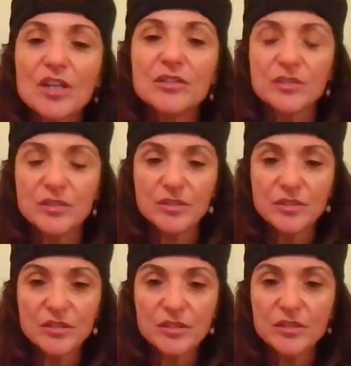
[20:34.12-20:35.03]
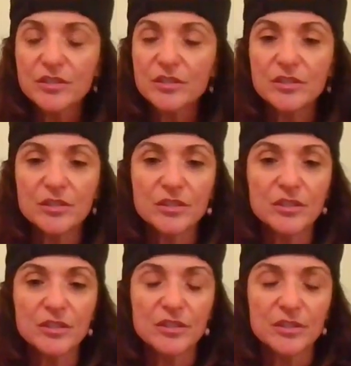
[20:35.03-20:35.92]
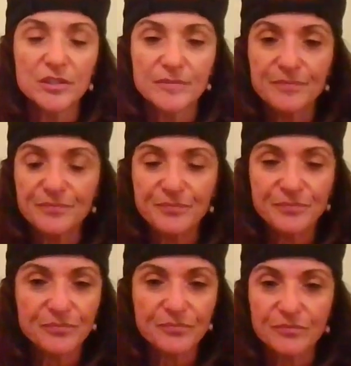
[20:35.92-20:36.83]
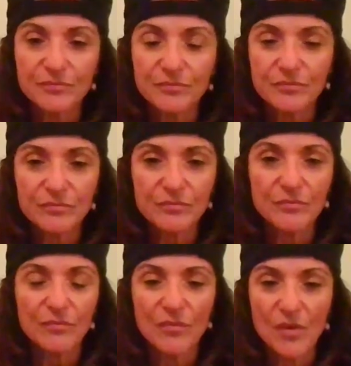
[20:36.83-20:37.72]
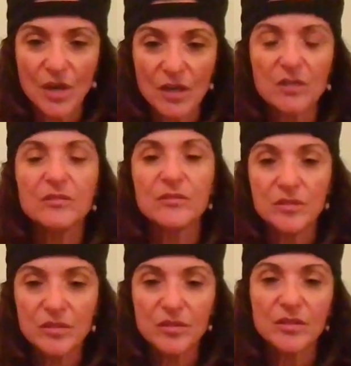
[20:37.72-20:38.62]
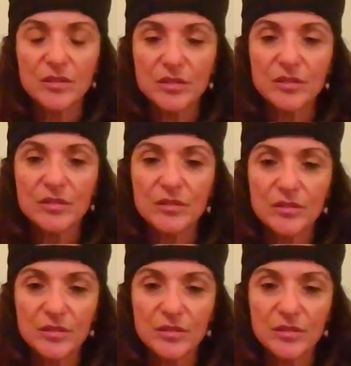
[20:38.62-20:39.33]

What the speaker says: (not speaking)